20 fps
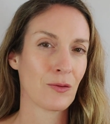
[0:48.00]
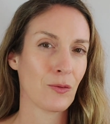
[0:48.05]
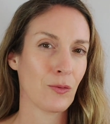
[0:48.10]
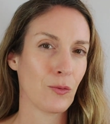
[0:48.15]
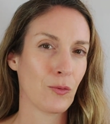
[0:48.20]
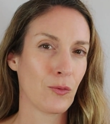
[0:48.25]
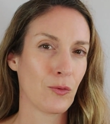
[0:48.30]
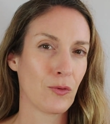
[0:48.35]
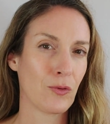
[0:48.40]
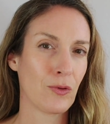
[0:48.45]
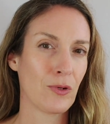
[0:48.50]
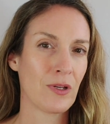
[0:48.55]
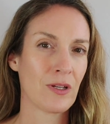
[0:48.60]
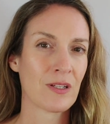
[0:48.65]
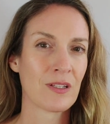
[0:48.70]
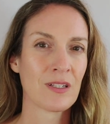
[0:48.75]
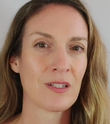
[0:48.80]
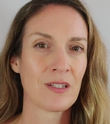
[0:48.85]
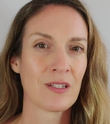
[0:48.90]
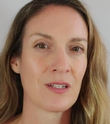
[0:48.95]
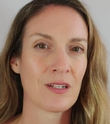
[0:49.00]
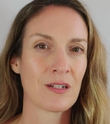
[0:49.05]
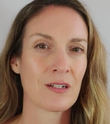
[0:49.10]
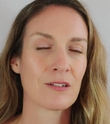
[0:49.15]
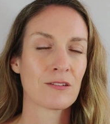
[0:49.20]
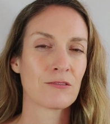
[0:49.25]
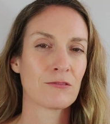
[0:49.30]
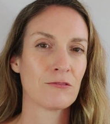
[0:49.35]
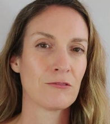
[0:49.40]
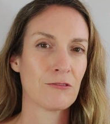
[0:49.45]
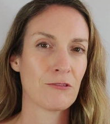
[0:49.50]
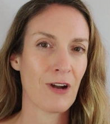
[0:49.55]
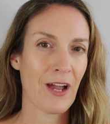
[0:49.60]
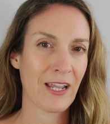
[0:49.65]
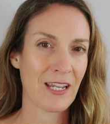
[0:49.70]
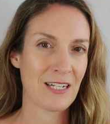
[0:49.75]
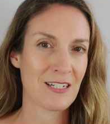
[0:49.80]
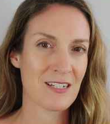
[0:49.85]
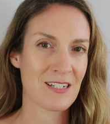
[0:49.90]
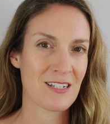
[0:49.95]
or
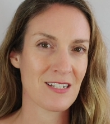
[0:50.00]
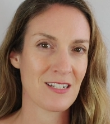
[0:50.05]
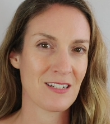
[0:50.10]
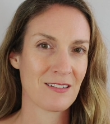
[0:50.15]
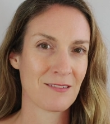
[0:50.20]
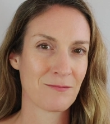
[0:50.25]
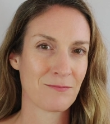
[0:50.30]
right.